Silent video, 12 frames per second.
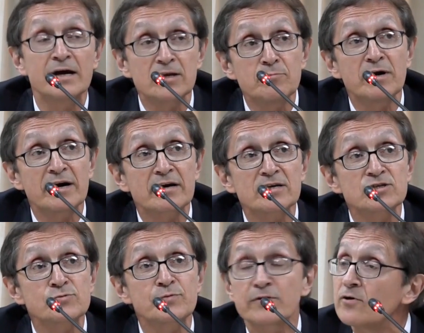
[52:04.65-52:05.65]
And
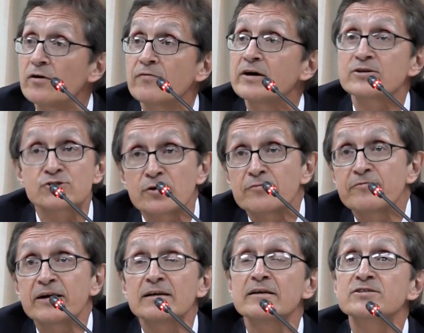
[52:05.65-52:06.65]
Americans, with all their
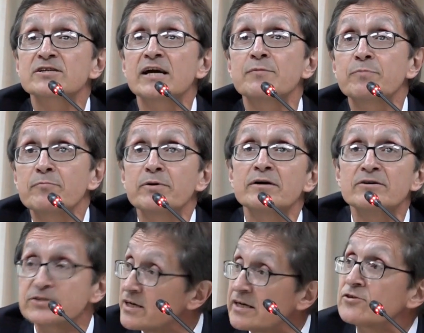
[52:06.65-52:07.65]
surveillance
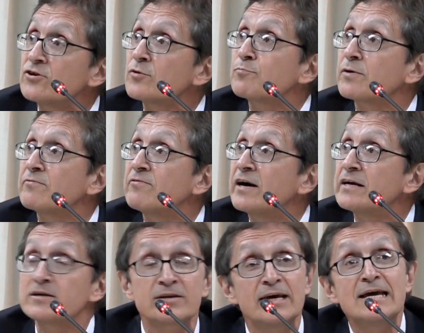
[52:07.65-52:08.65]
capability, had not
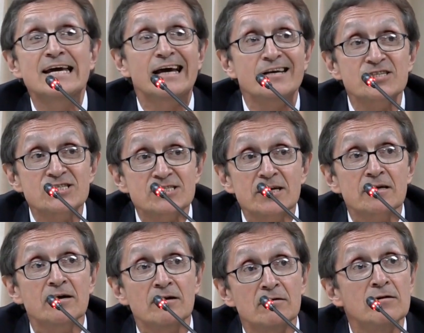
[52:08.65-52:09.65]
provided a
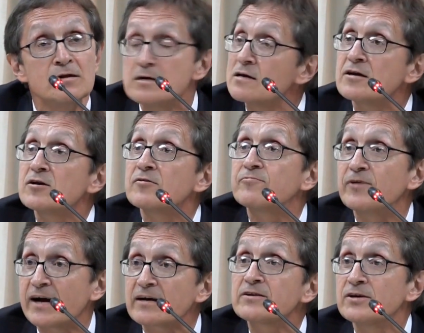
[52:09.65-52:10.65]
single
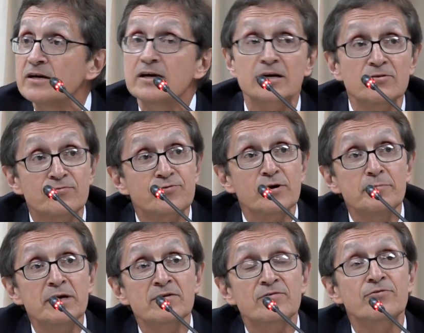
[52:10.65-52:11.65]
fact
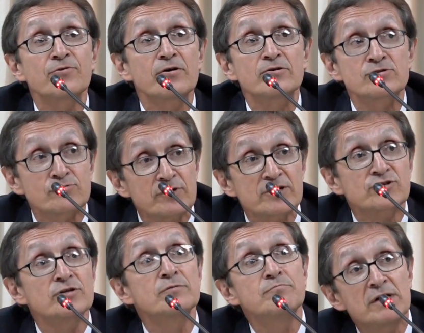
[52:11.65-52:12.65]
confirming that there is
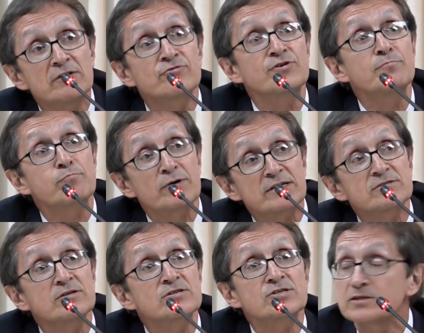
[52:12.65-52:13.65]
Russian military
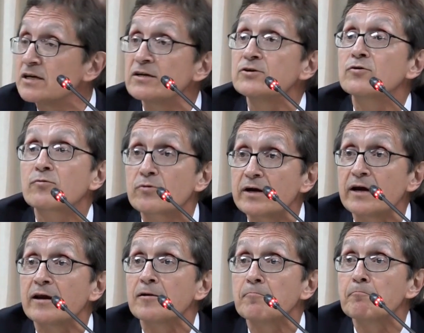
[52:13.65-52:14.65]
presence in
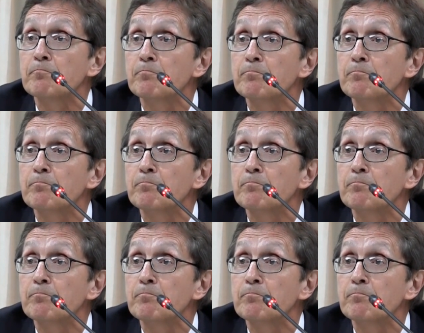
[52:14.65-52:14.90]
Ukraine.